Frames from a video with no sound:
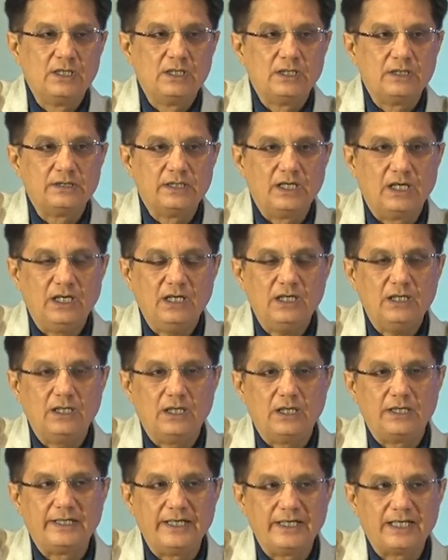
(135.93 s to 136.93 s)

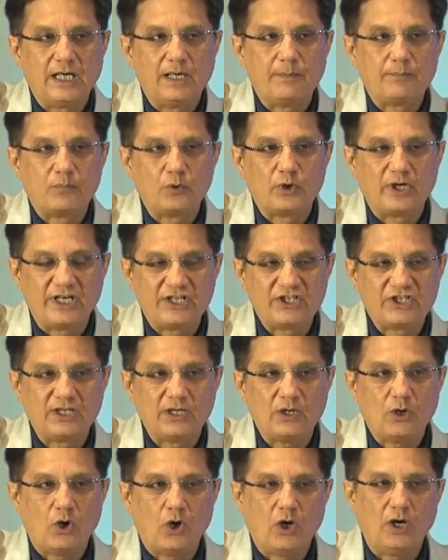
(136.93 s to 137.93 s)
the data
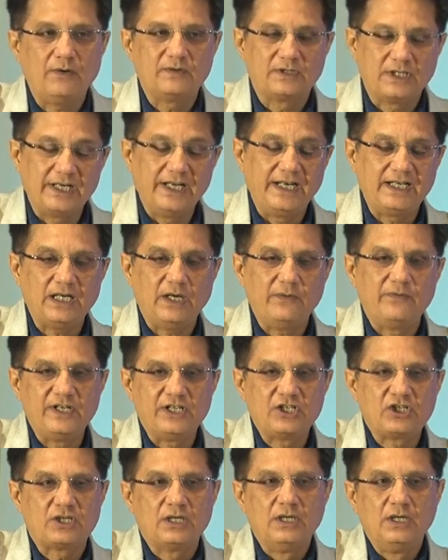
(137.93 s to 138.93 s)
protection or the data
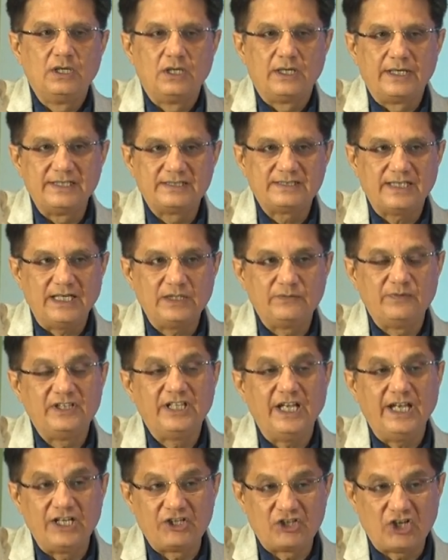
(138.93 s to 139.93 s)
which resides with
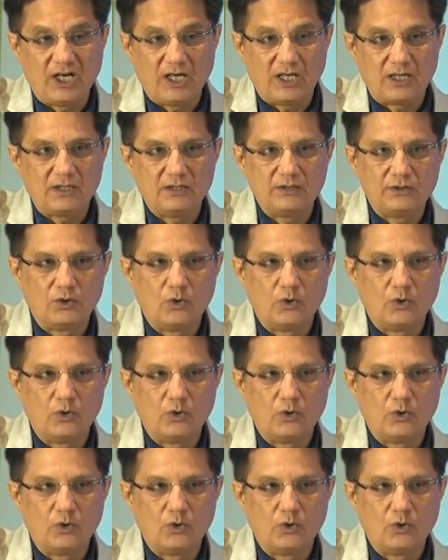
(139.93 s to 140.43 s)
the HR,